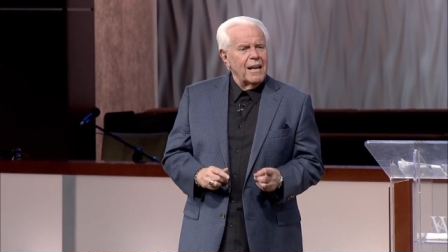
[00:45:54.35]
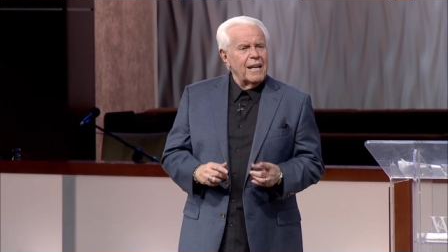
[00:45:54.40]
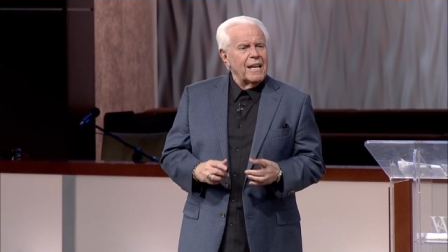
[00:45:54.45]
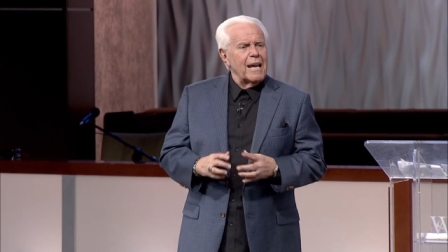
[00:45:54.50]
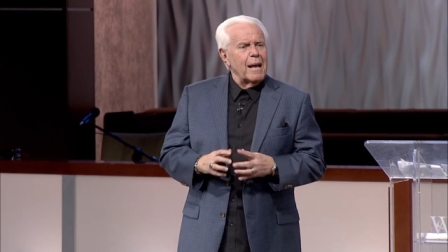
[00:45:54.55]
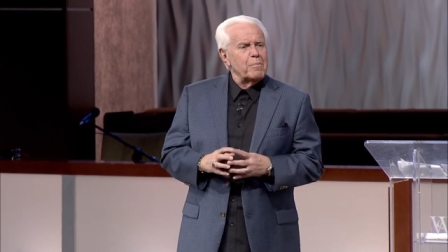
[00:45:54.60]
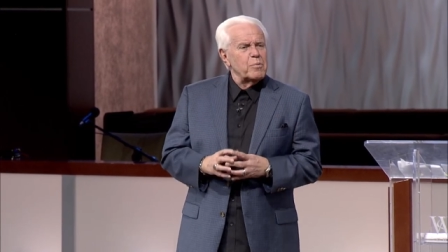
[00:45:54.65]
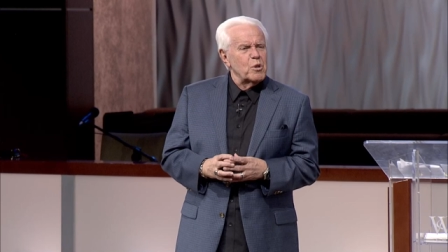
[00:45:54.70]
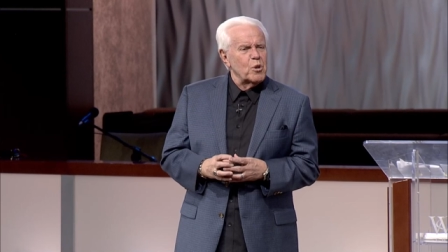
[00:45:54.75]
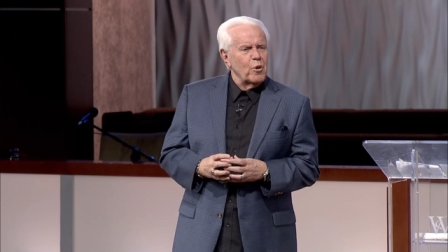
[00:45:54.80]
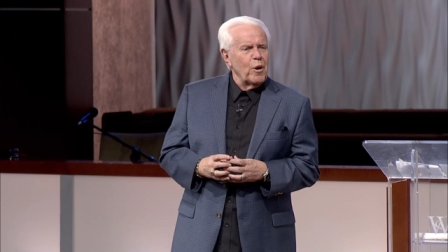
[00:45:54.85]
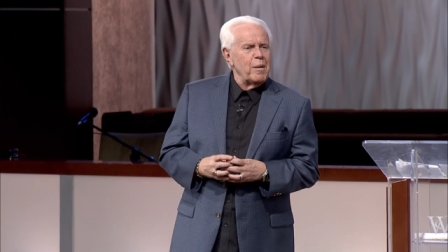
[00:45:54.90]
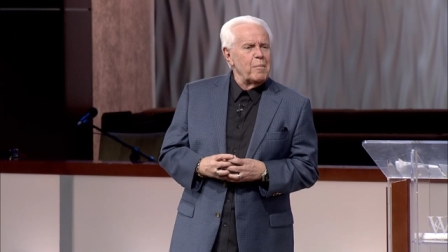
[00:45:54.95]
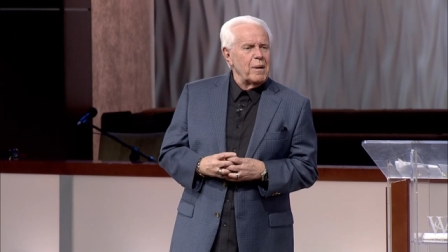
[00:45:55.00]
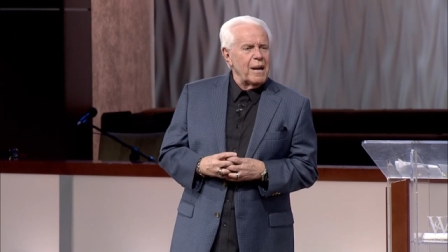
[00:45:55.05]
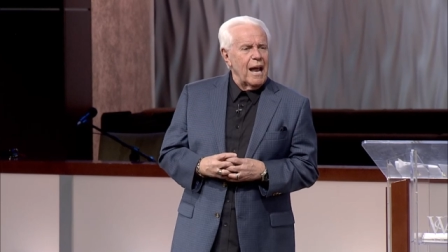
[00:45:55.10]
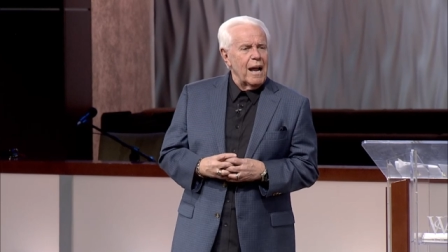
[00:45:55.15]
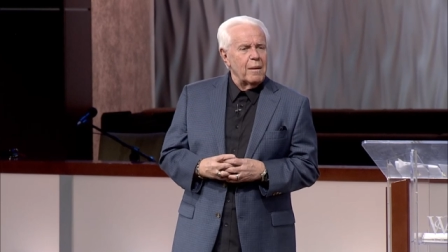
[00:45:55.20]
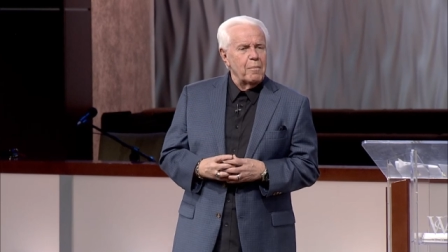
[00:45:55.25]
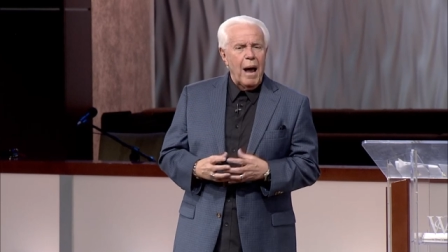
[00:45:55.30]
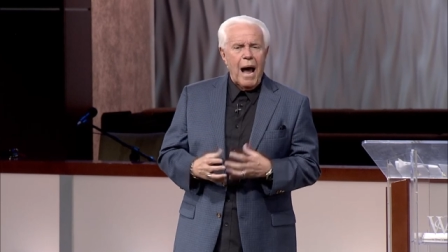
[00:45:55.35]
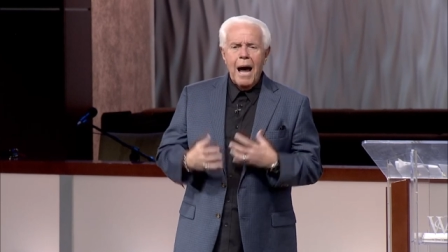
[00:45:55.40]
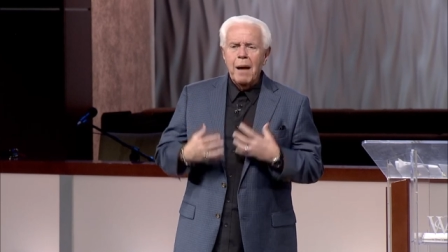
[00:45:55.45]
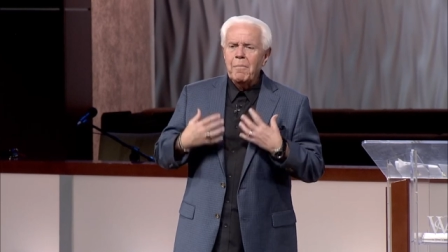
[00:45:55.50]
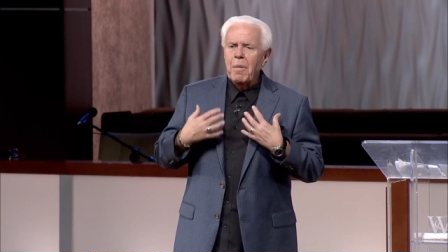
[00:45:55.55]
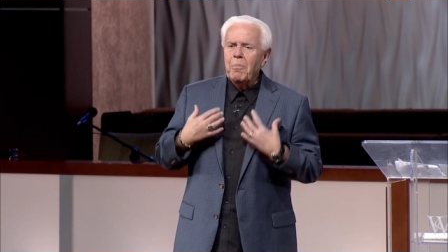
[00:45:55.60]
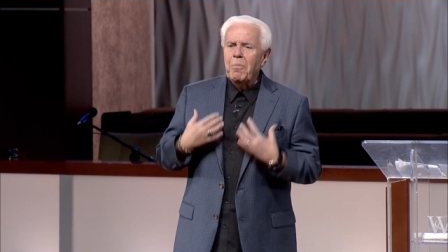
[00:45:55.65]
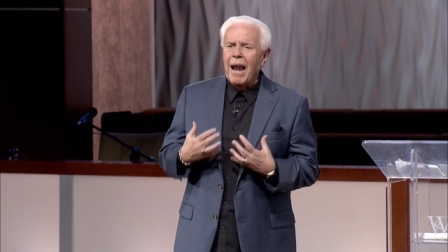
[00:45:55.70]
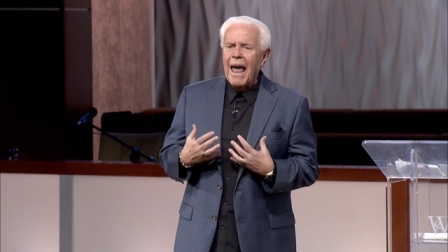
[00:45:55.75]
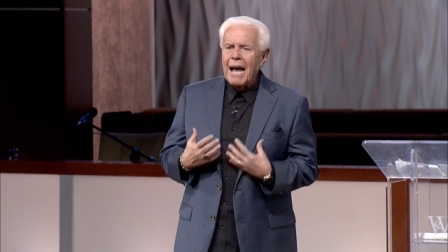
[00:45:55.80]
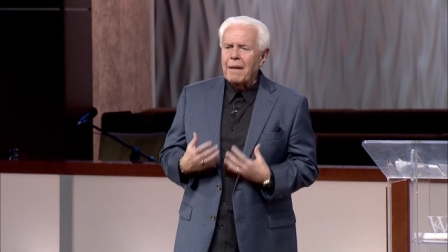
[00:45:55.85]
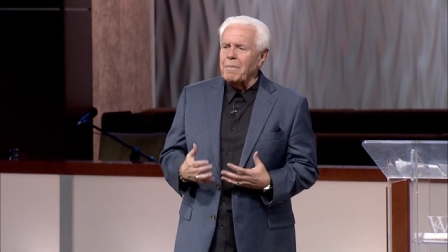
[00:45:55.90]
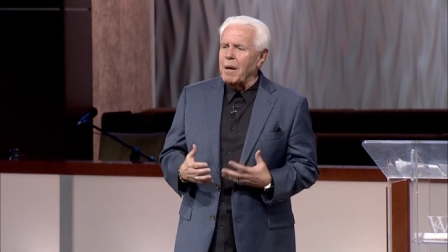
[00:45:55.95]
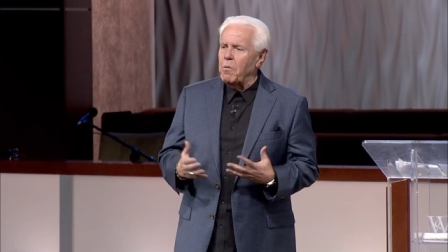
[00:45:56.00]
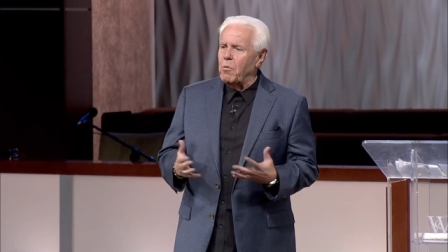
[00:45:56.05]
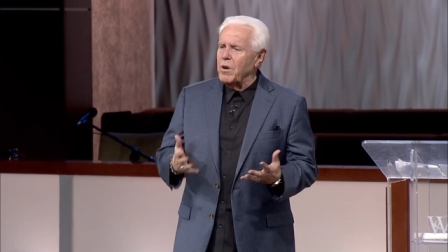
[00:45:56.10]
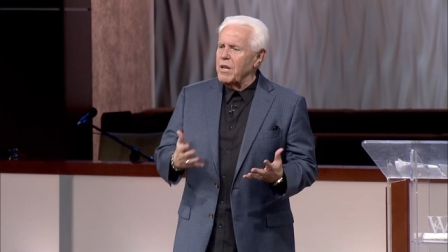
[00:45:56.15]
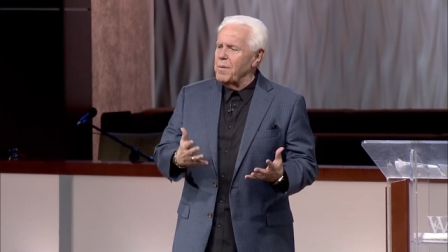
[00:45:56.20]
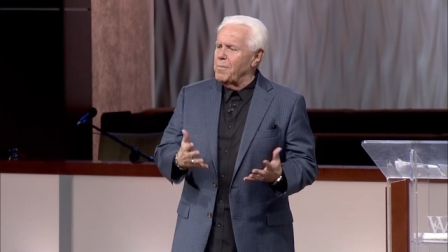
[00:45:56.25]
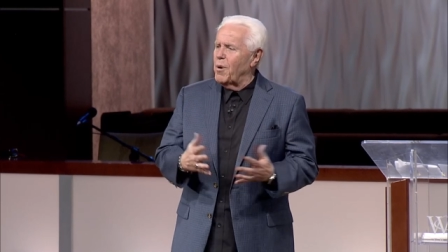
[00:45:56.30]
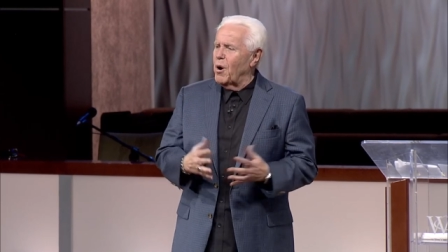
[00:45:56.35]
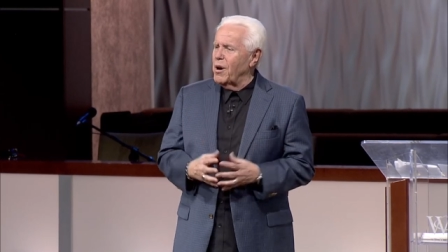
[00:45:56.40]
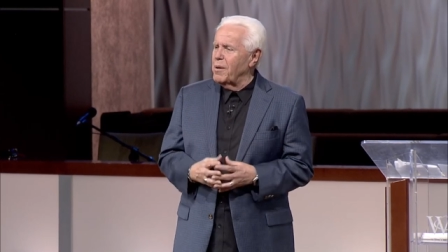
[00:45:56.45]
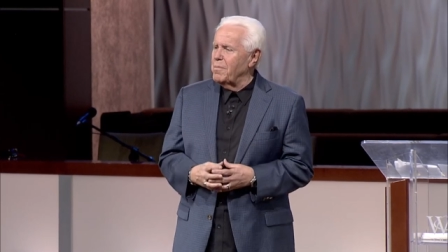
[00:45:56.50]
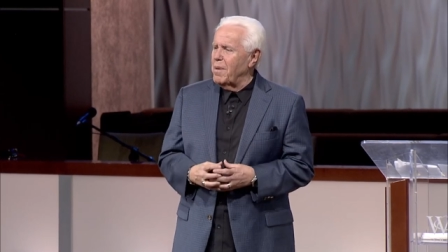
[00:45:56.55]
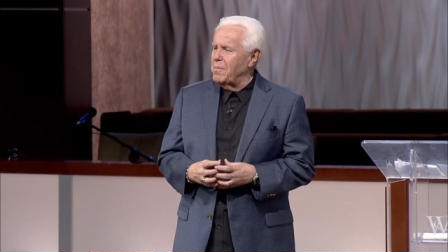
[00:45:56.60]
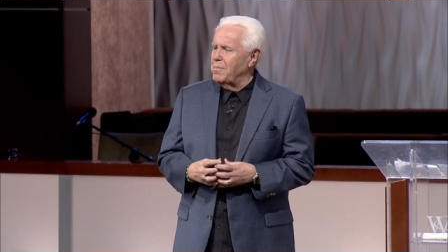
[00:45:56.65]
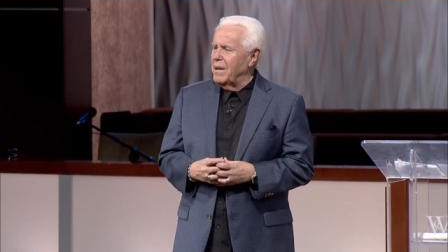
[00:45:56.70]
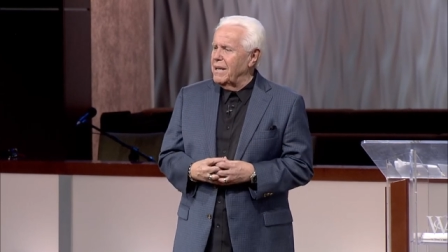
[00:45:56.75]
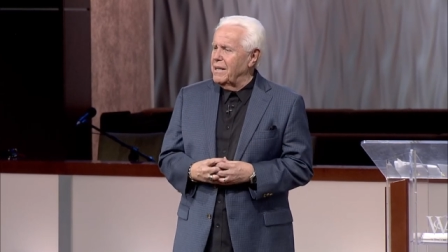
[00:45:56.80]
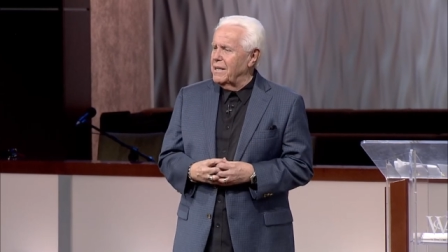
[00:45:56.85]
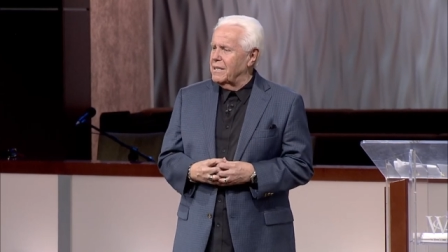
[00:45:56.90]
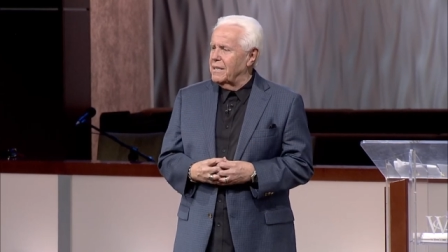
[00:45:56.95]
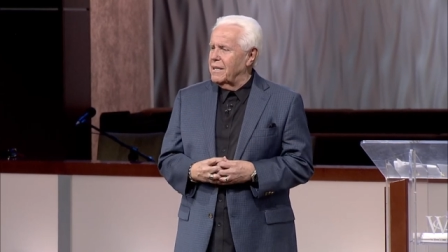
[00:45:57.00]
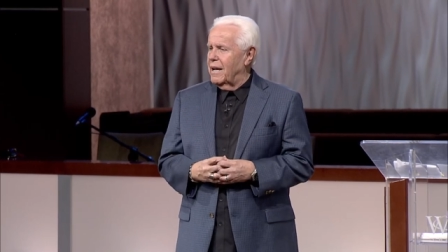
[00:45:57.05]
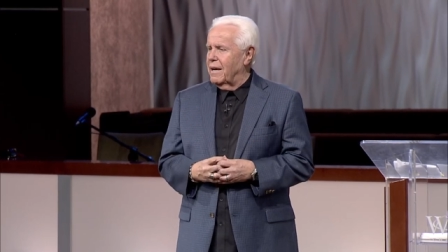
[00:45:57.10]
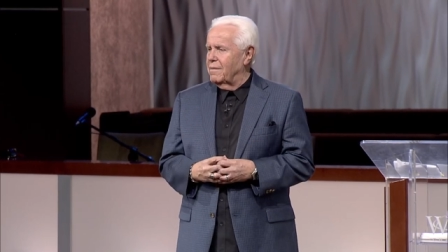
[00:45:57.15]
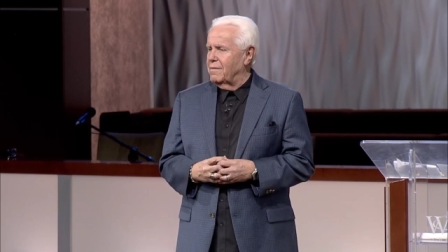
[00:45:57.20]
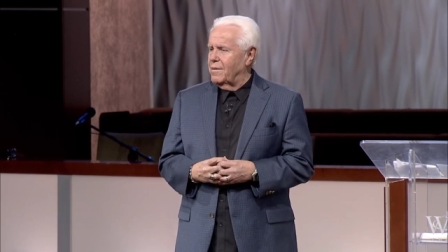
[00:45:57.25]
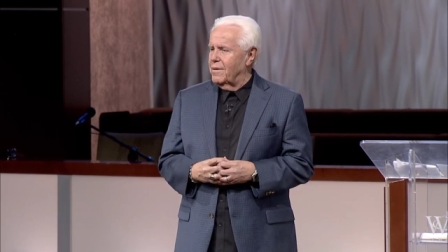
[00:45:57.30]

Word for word: They kept screaming at him, I'm a black man. What are you burning my business down